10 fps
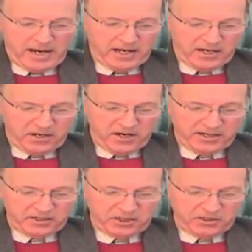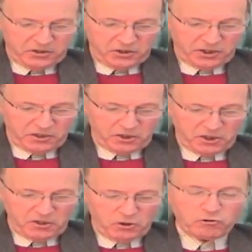In
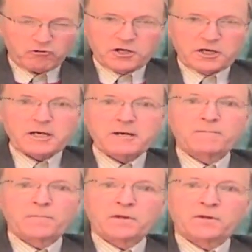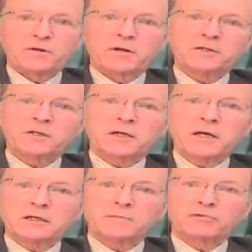1963, the United
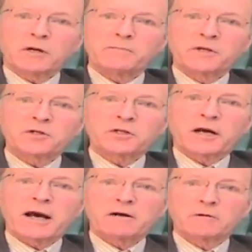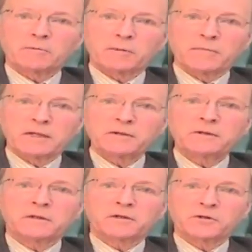Kingdom Prime Minister Harold
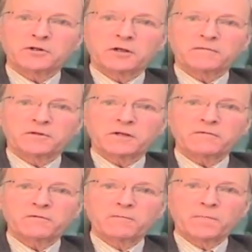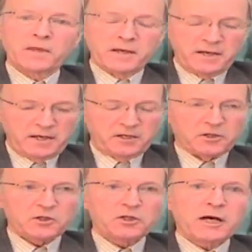Macmillan, a Conservative,
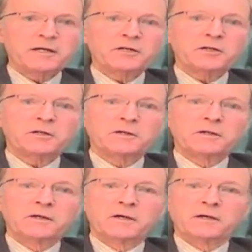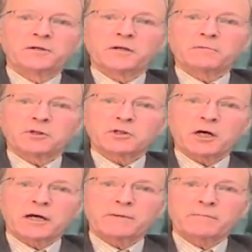decided that it was
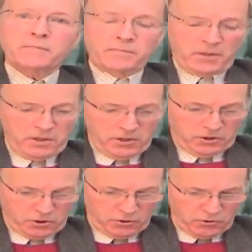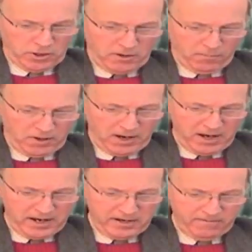time to
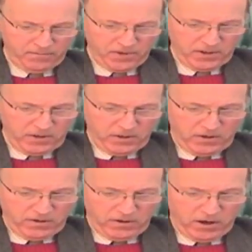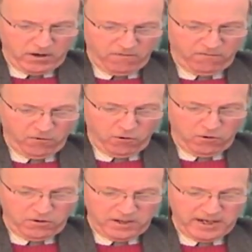apply
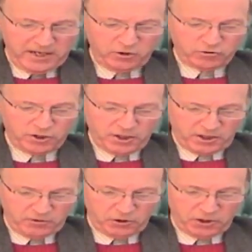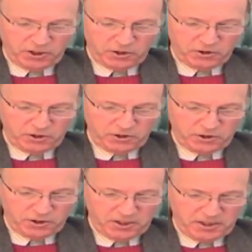for entry negotiations
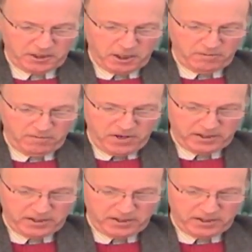into the common